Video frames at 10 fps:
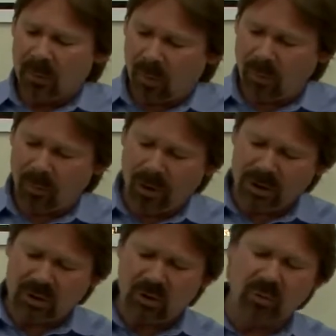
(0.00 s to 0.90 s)
What we
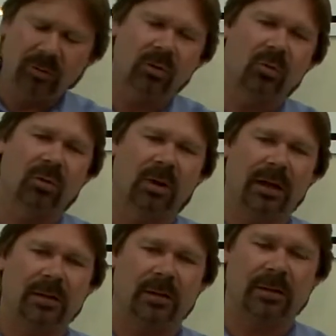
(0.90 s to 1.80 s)
wanted to do with the Kool
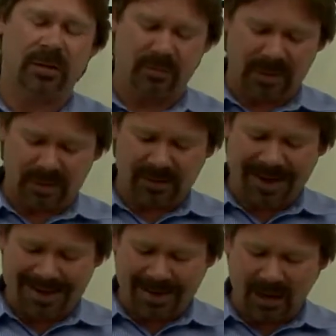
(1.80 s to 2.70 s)
system is
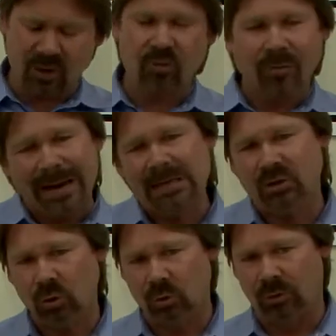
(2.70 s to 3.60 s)
take a
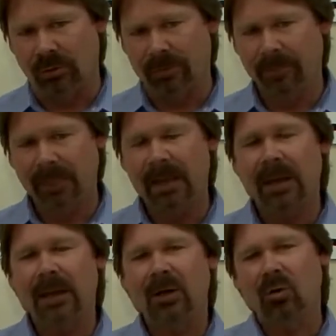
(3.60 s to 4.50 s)
great tool
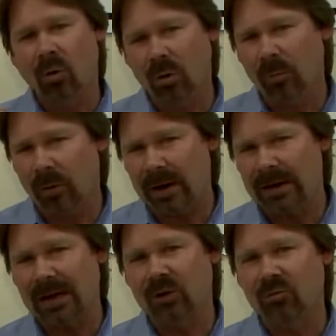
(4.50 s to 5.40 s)
and incorporate
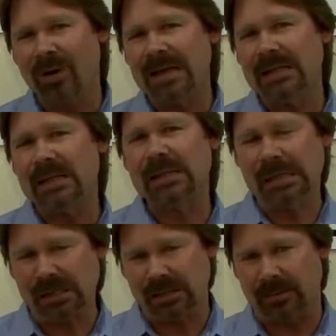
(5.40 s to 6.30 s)
a great
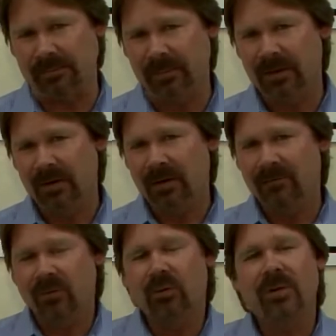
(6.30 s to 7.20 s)
system
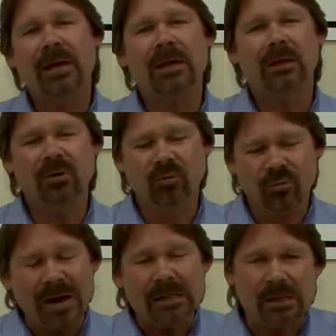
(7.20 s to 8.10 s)
for creating
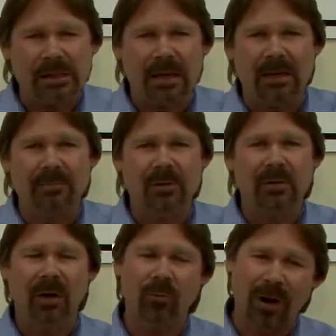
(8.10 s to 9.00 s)
great seams
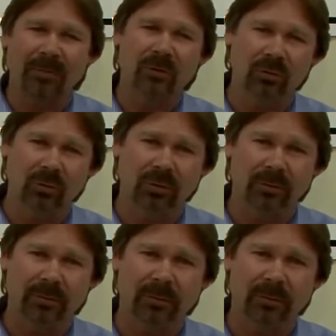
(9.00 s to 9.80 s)
around the tool.